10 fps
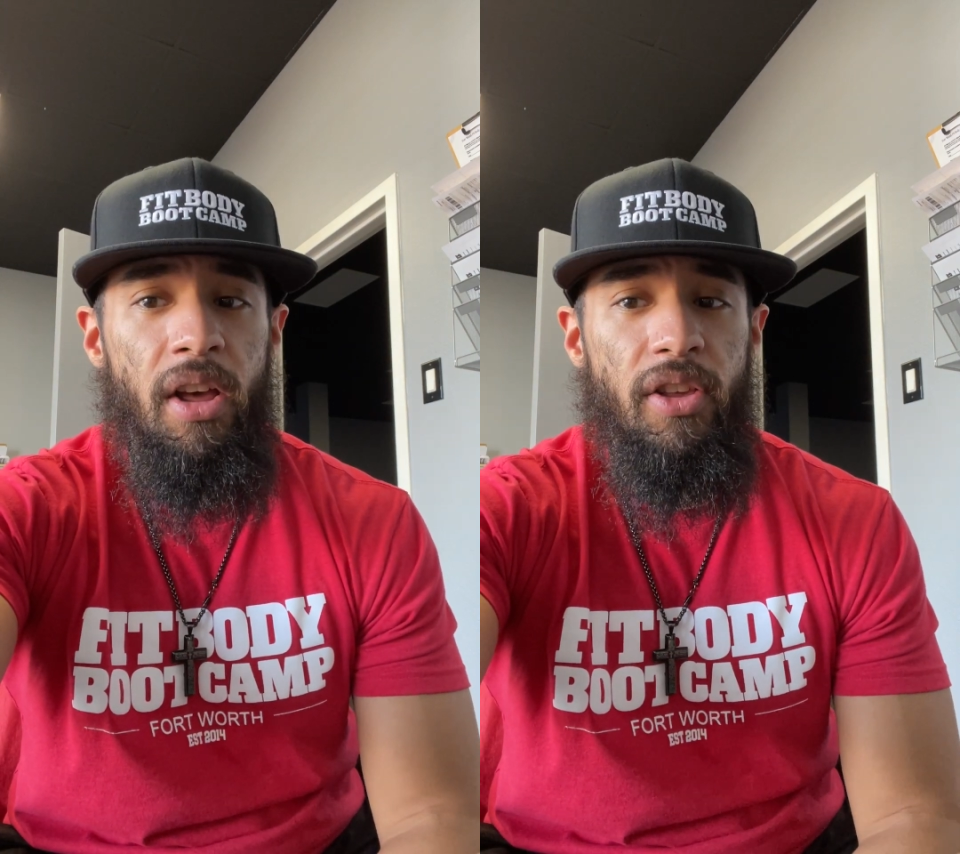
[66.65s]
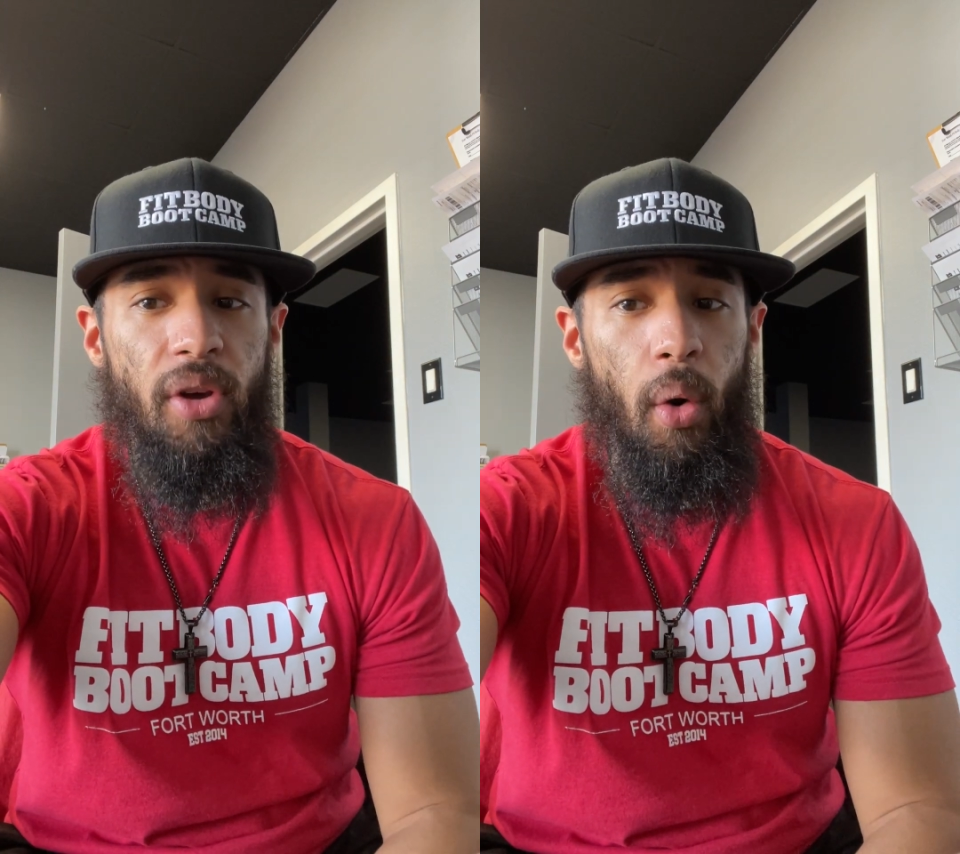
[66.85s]

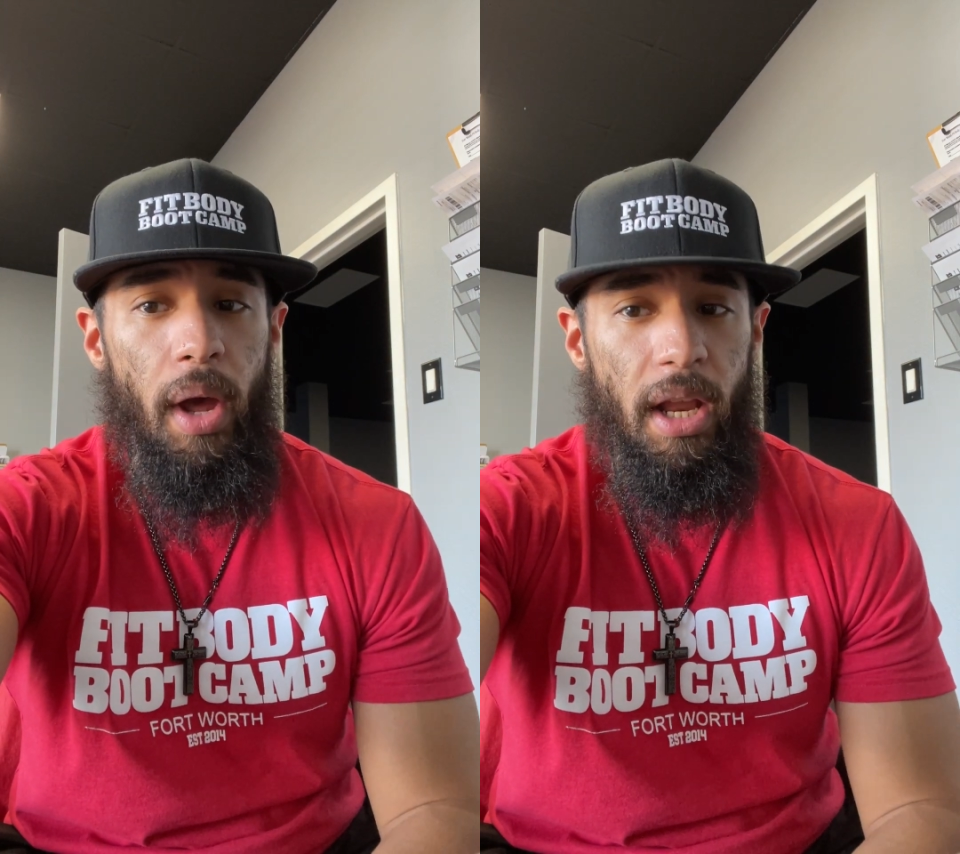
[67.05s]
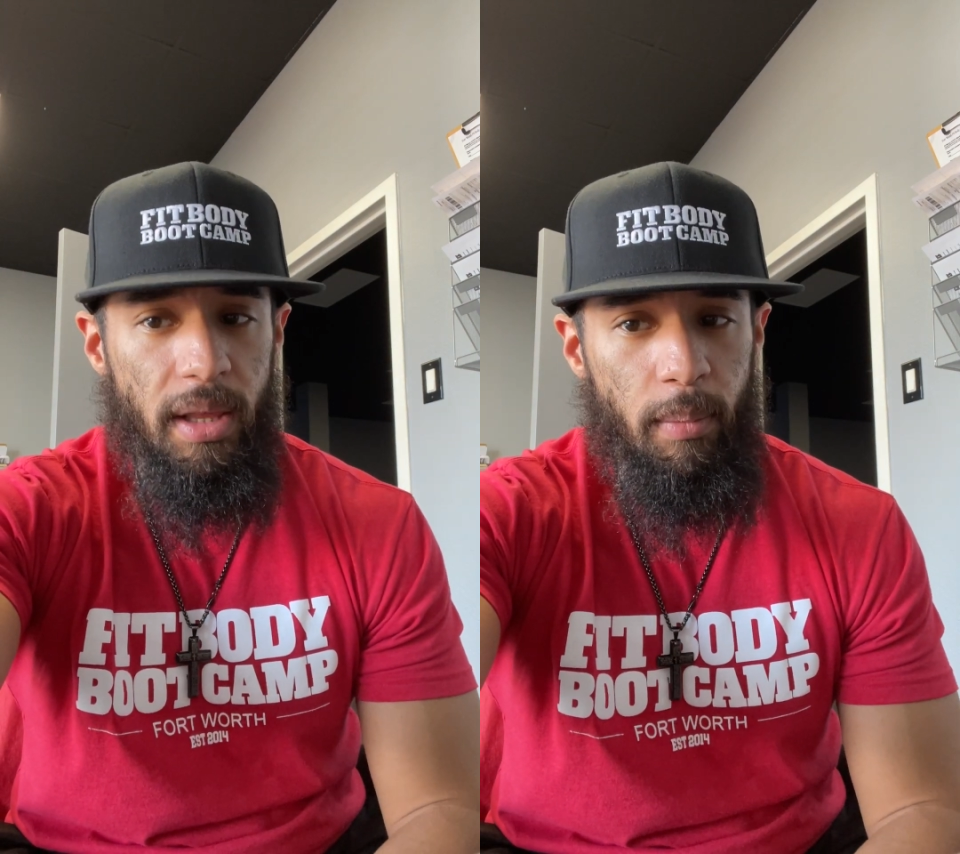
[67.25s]
So
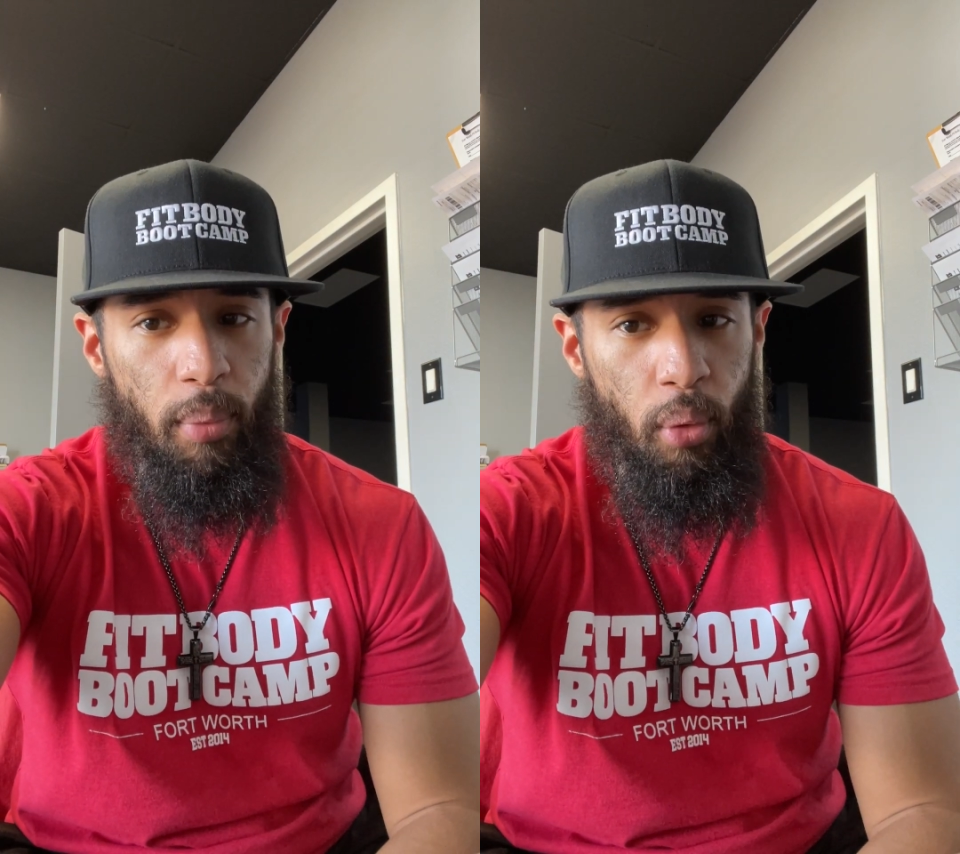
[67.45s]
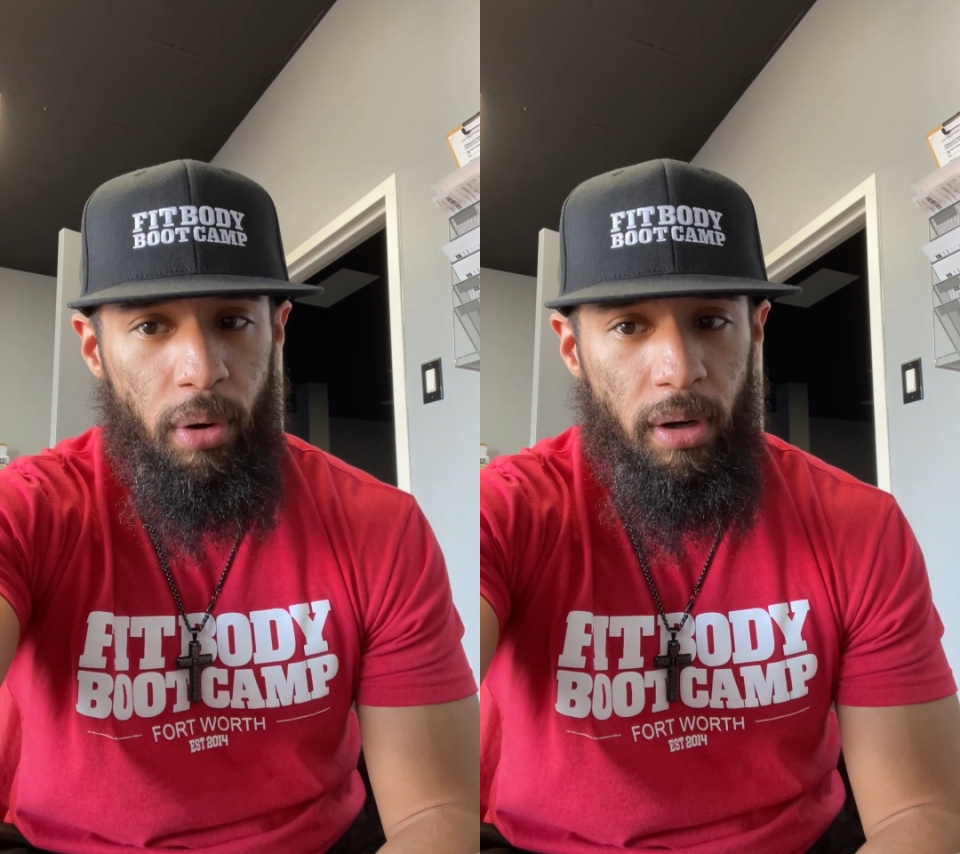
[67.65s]
it's
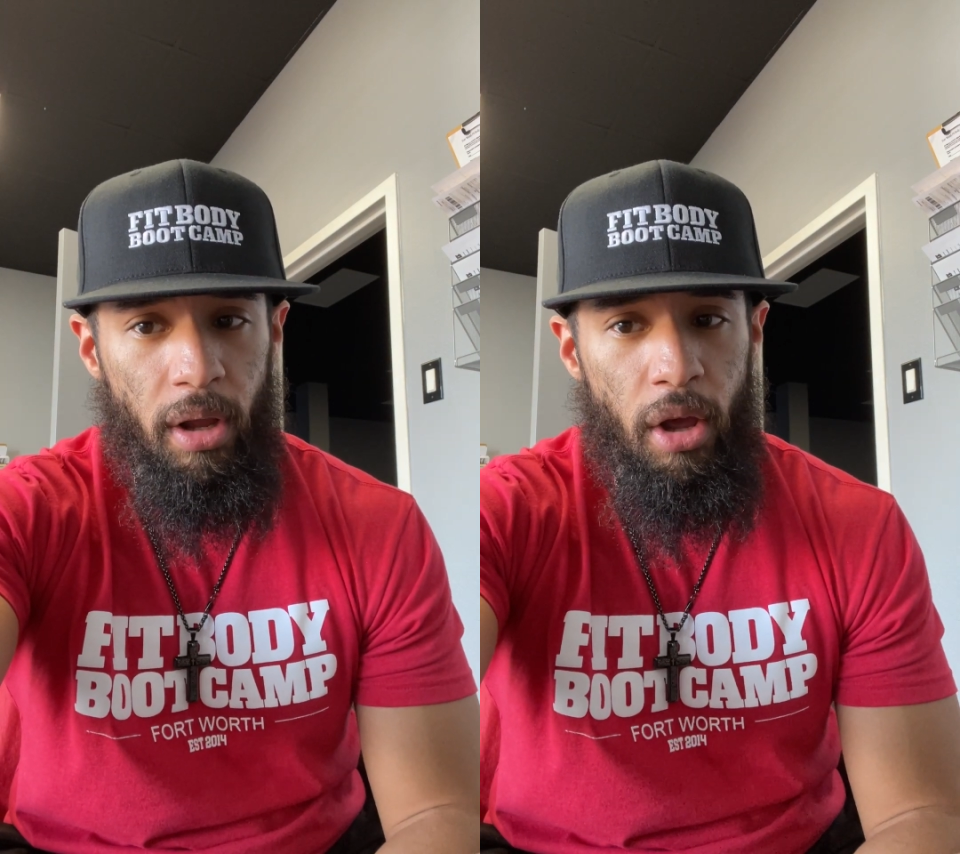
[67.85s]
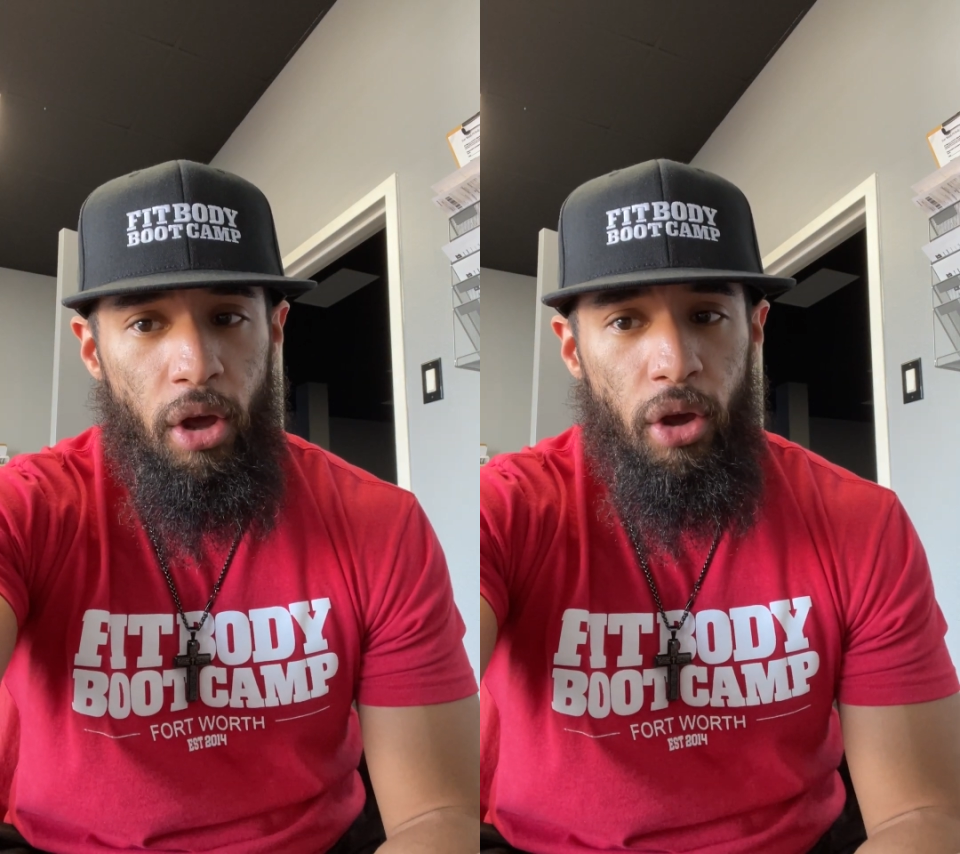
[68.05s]
important